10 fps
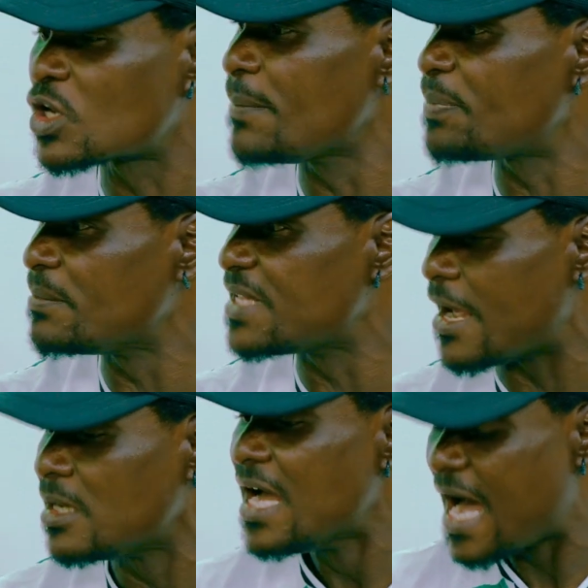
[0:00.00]
to keep him
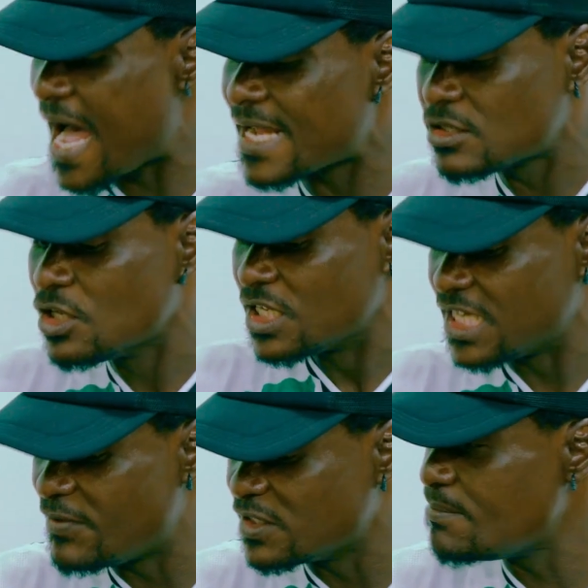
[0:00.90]
there. And
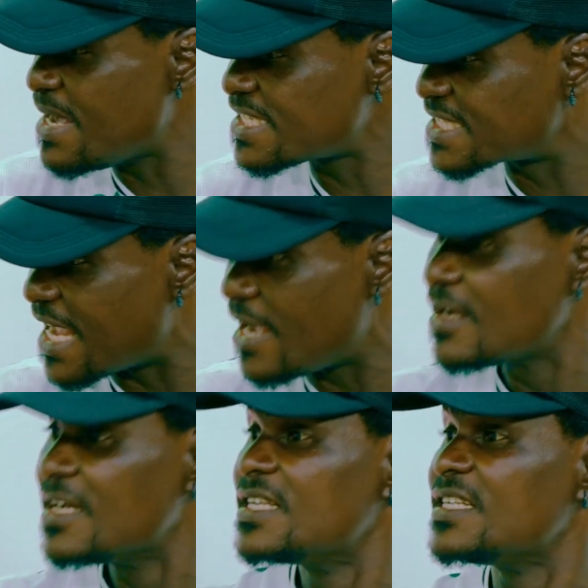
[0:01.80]
if he remains
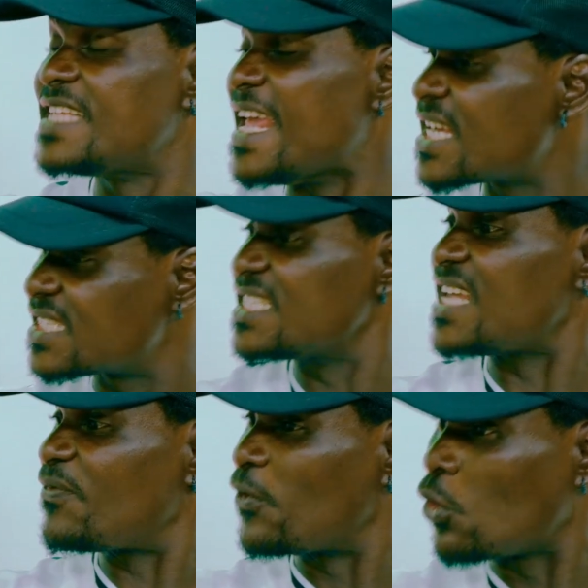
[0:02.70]
there, they increase
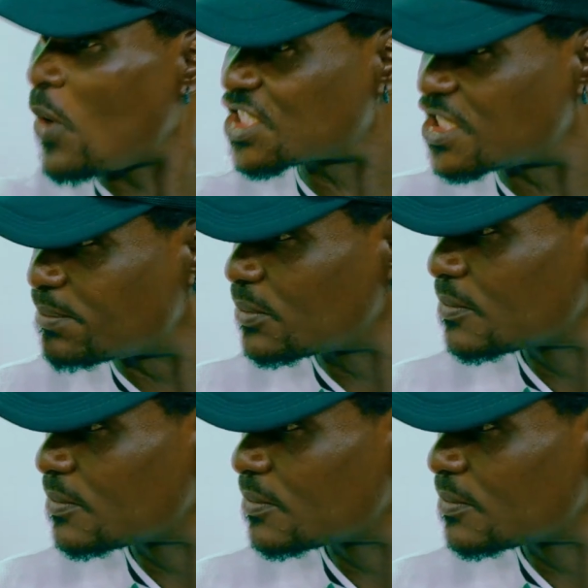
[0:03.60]
their followership